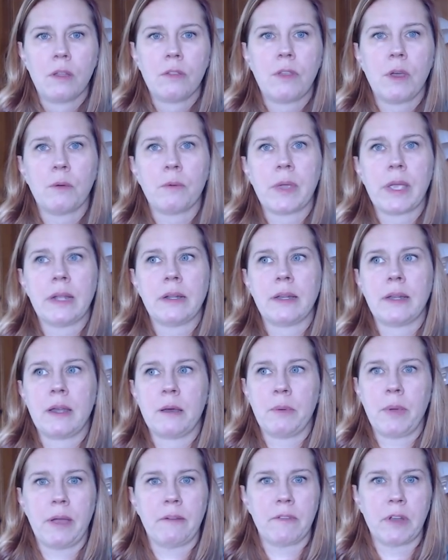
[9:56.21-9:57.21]
that we ended
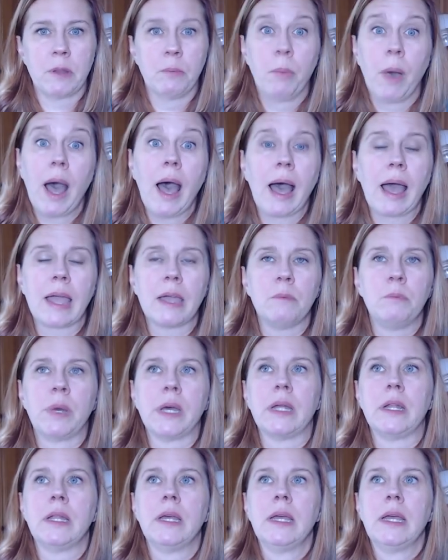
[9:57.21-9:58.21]
up having to buy,
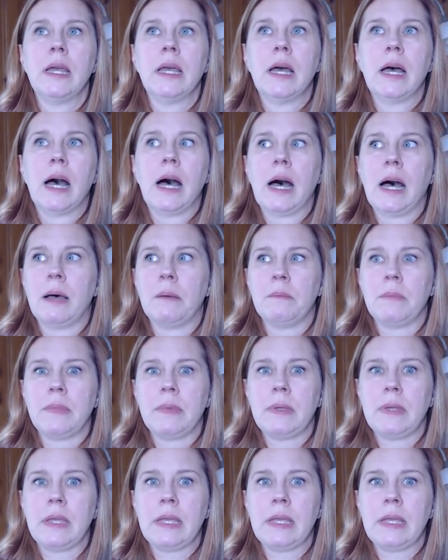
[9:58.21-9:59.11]
but um,